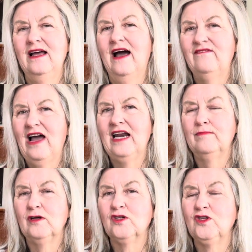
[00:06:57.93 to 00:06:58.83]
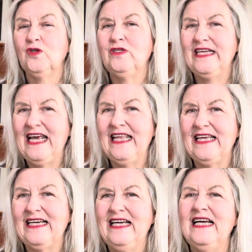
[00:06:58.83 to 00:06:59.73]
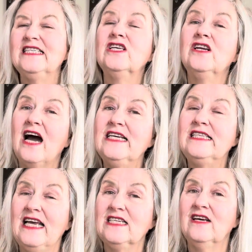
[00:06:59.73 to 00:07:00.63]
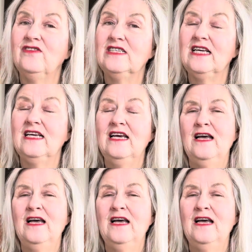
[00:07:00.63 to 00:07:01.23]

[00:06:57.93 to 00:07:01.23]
available to do together is a nice activity